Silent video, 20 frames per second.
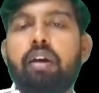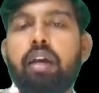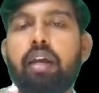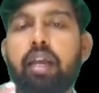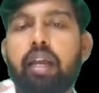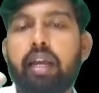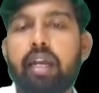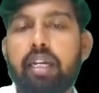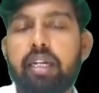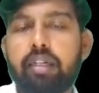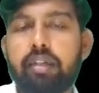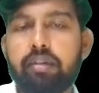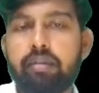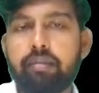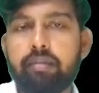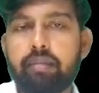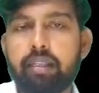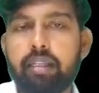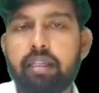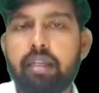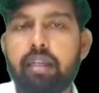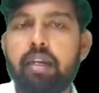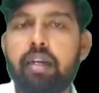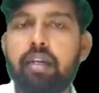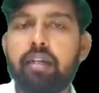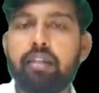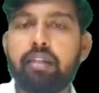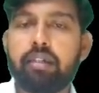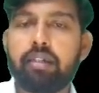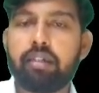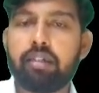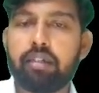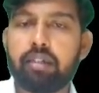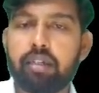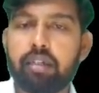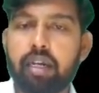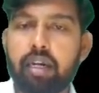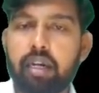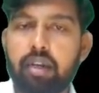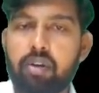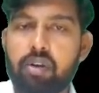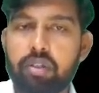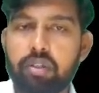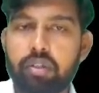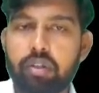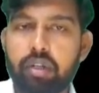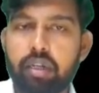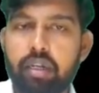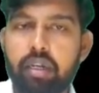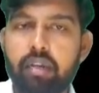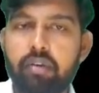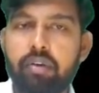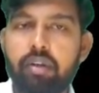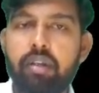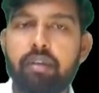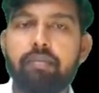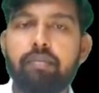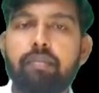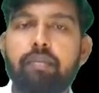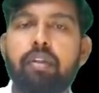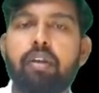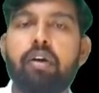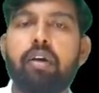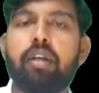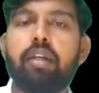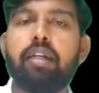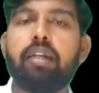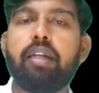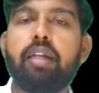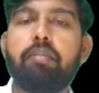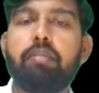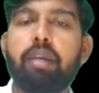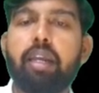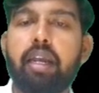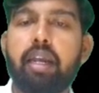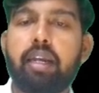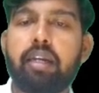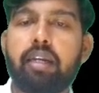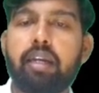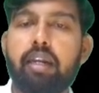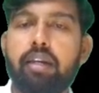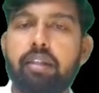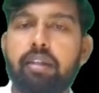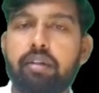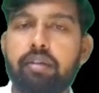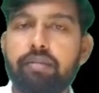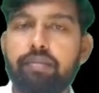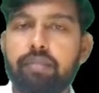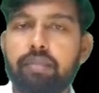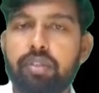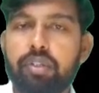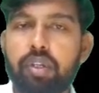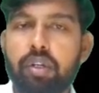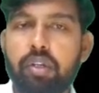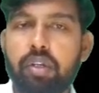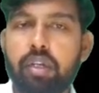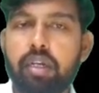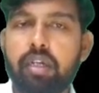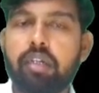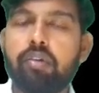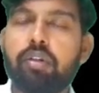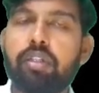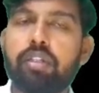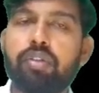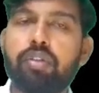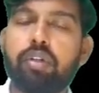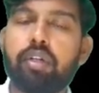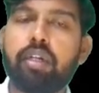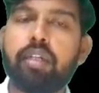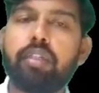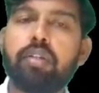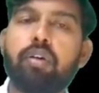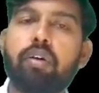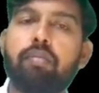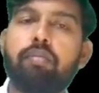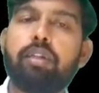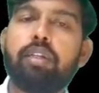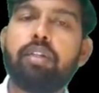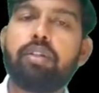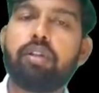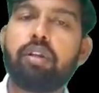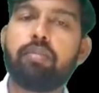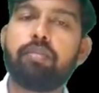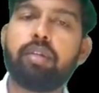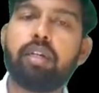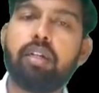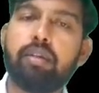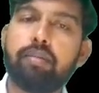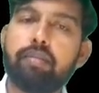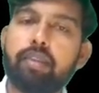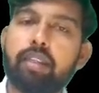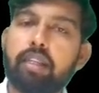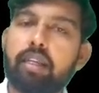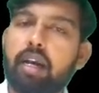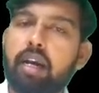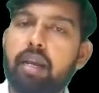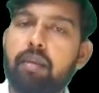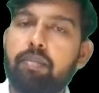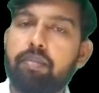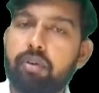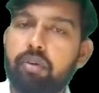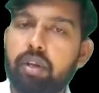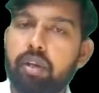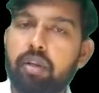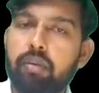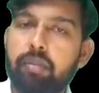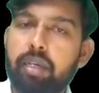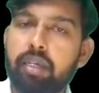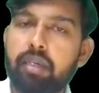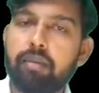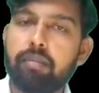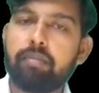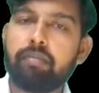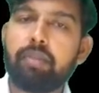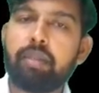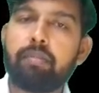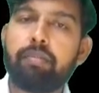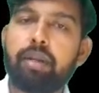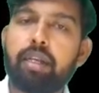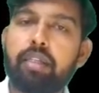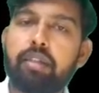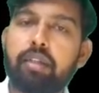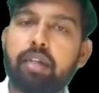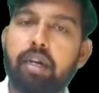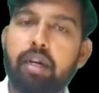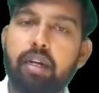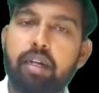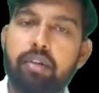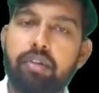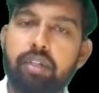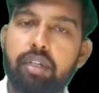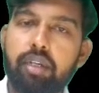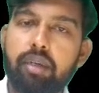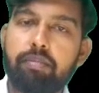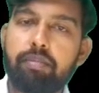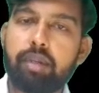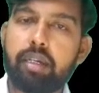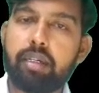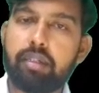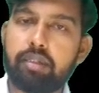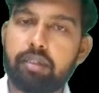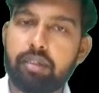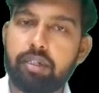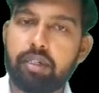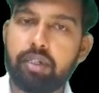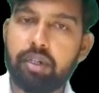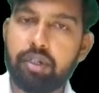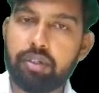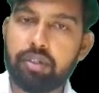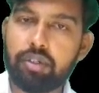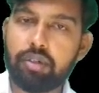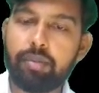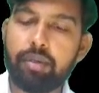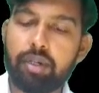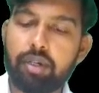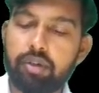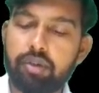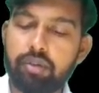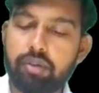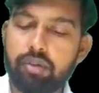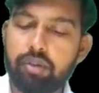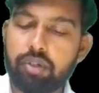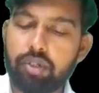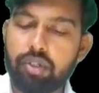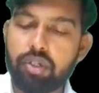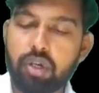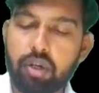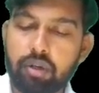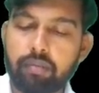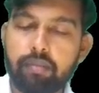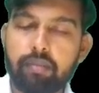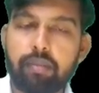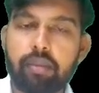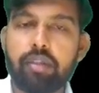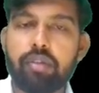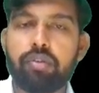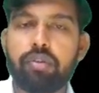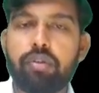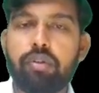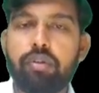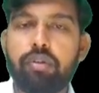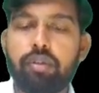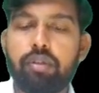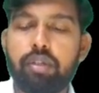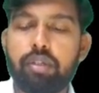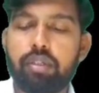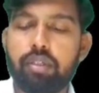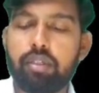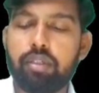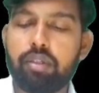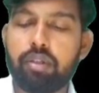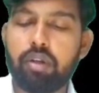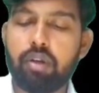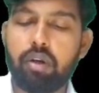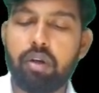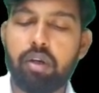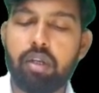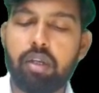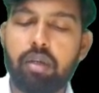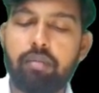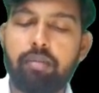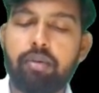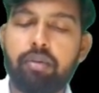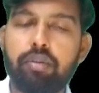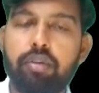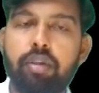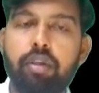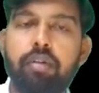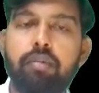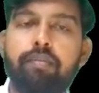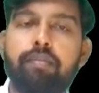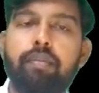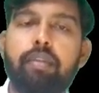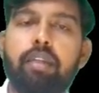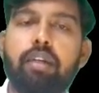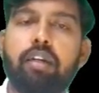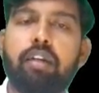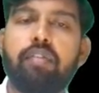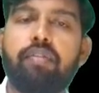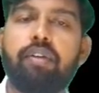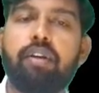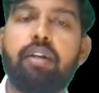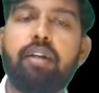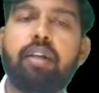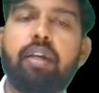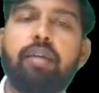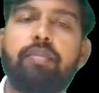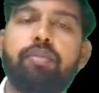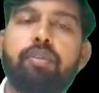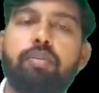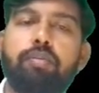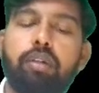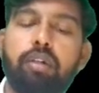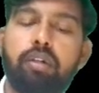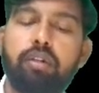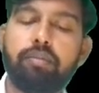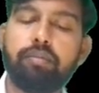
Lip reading: act at the cardiovascular level, or it can be act at the cellular level. So it is a combination of the hypovolemic plus cardiogenic plus distributive. So this is all about the different types of the